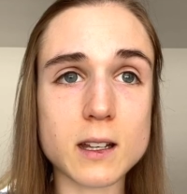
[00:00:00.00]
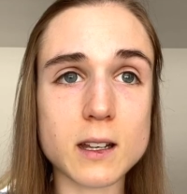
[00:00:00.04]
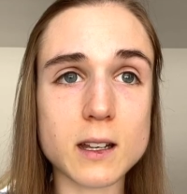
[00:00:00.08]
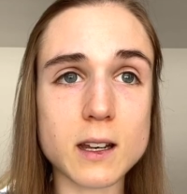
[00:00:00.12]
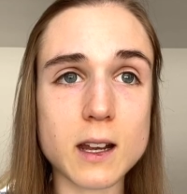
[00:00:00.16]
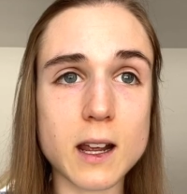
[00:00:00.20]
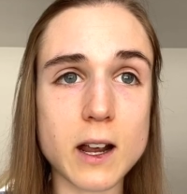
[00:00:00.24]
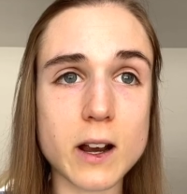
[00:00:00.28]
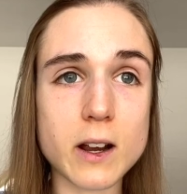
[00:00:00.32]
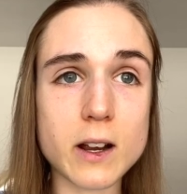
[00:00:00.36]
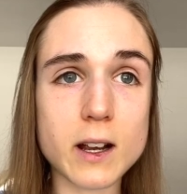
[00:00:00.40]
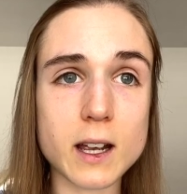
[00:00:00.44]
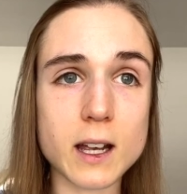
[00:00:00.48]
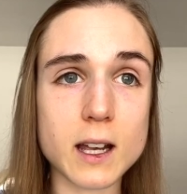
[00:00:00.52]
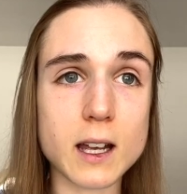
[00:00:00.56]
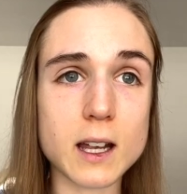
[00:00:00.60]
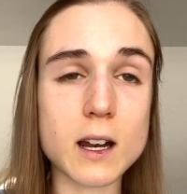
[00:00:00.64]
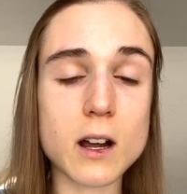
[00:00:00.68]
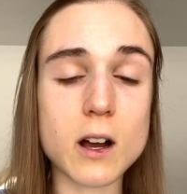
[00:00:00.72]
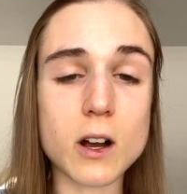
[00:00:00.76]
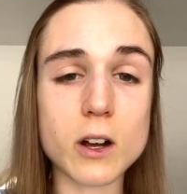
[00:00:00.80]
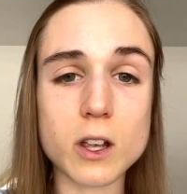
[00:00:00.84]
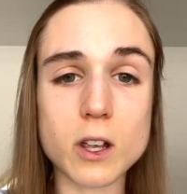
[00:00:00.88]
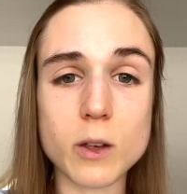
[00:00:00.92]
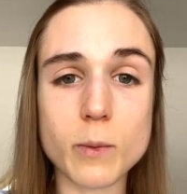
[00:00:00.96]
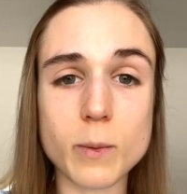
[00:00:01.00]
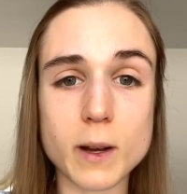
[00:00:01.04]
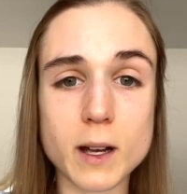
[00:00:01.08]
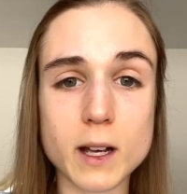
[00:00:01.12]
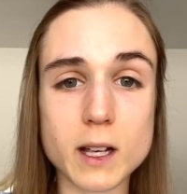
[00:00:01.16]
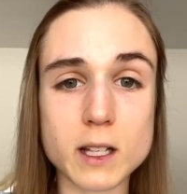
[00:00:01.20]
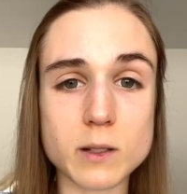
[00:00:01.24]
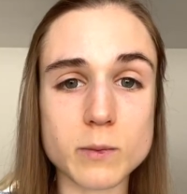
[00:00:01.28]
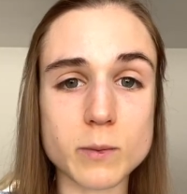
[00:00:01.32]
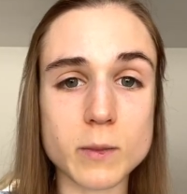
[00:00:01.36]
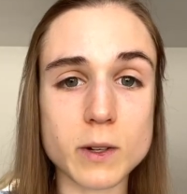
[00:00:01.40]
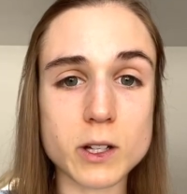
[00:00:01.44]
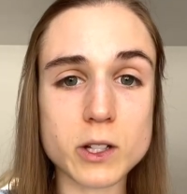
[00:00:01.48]
Harriet
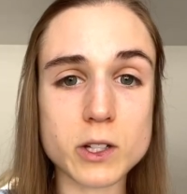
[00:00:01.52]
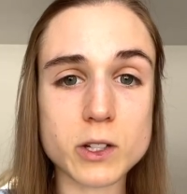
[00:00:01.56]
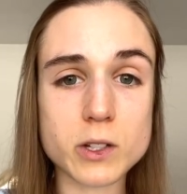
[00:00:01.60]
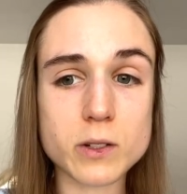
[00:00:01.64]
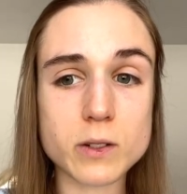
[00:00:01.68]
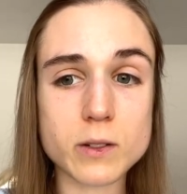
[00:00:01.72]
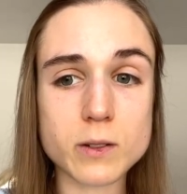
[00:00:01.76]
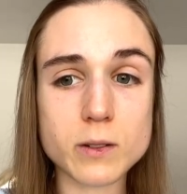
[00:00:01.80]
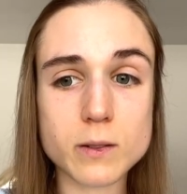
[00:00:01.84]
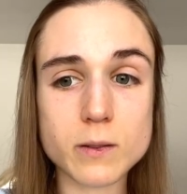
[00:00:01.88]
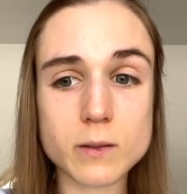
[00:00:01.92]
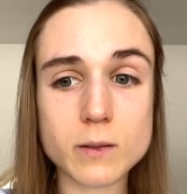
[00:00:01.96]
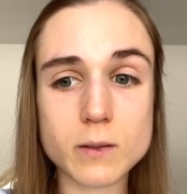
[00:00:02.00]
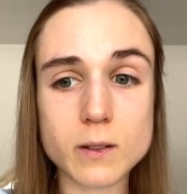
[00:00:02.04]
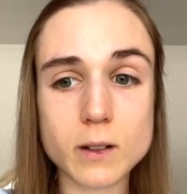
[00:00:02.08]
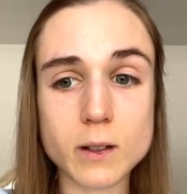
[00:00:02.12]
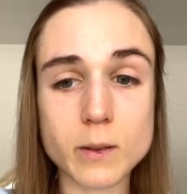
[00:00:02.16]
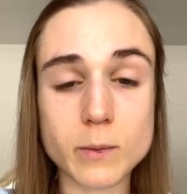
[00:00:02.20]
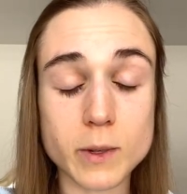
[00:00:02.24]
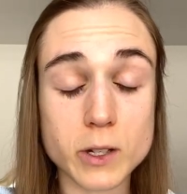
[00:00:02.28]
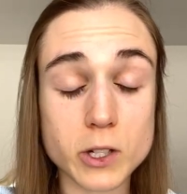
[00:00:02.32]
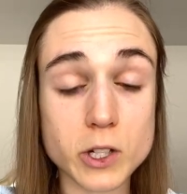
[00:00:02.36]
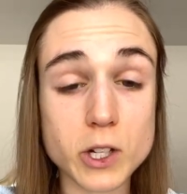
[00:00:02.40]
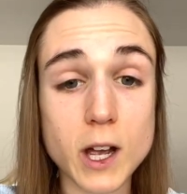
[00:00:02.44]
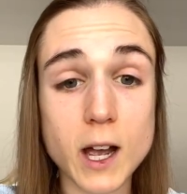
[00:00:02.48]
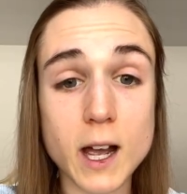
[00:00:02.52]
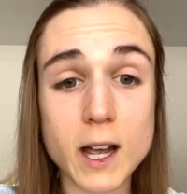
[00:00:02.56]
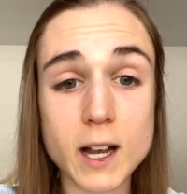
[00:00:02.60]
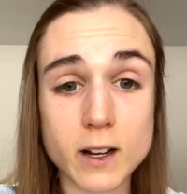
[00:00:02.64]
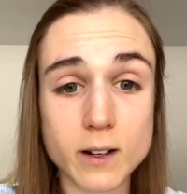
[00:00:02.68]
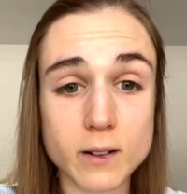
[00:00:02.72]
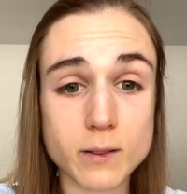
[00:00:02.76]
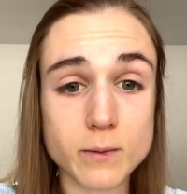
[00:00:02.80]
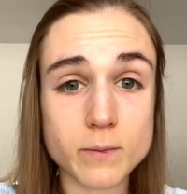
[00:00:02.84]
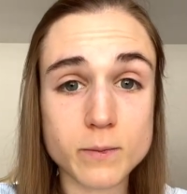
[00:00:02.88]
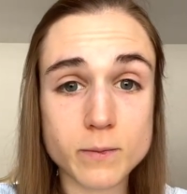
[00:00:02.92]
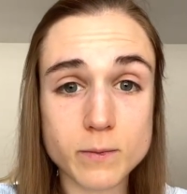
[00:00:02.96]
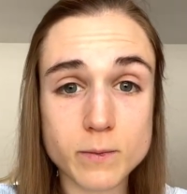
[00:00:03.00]
occupies a much
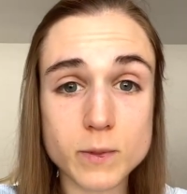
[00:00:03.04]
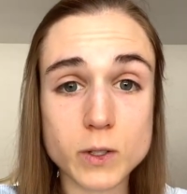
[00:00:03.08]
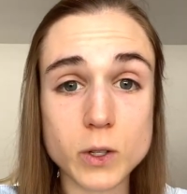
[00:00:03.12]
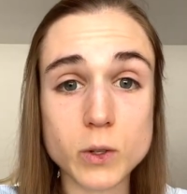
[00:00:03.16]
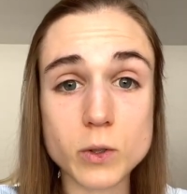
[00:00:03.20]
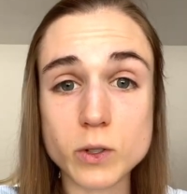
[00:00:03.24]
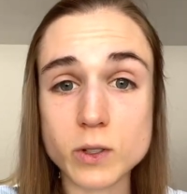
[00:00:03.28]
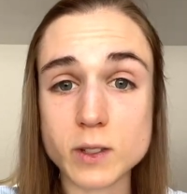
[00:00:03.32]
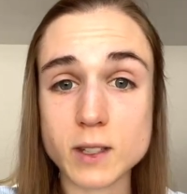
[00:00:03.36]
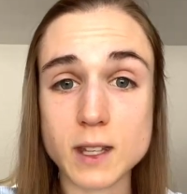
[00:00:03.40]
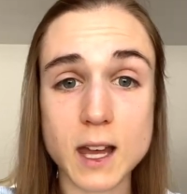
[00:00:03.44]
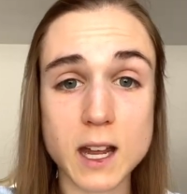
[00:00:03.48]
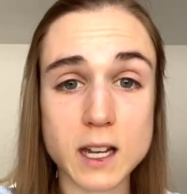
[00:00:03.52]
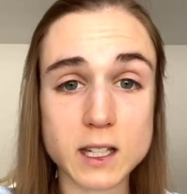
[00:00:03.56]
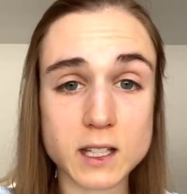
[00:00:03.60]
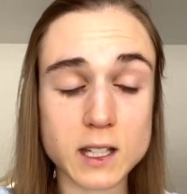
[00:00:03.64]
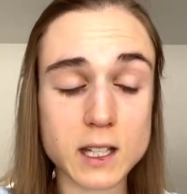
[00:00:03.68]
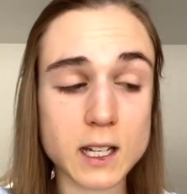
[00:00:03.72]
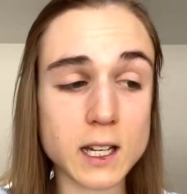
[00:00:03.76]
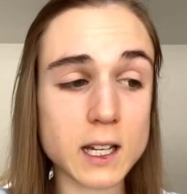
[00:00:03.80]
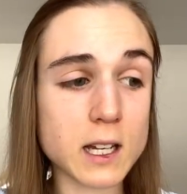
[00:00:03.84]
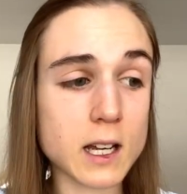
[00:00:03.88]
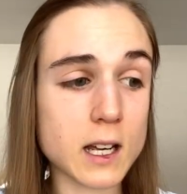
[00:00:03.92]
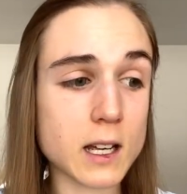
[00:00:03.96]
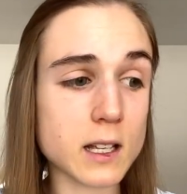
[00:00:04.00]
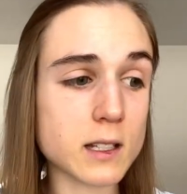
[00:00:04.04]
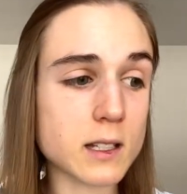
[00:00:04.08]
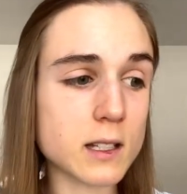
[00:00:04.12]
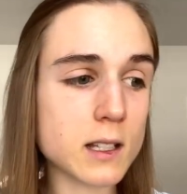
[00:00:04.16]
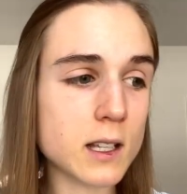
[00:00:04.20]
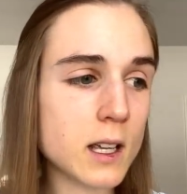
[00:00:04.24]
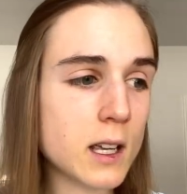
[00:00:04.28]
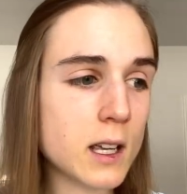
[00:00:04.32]
higher social status than he does.